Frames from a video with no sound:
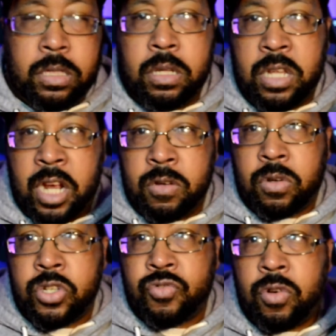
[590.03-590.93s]
the nano
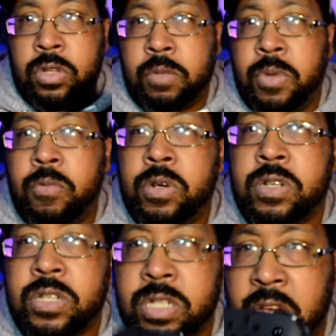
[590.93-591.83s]
controller. But we're
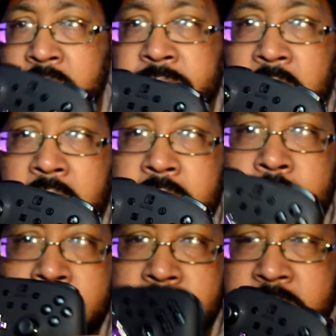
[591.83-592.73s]
going to save that.
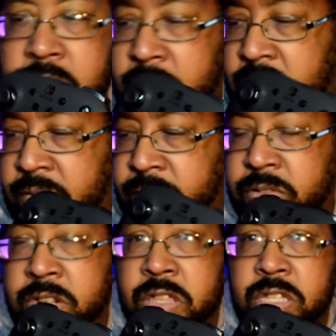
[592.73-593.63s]
We're going to save that for
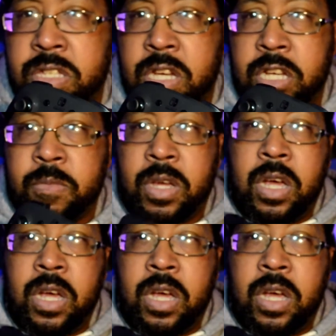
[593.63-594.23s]
another time.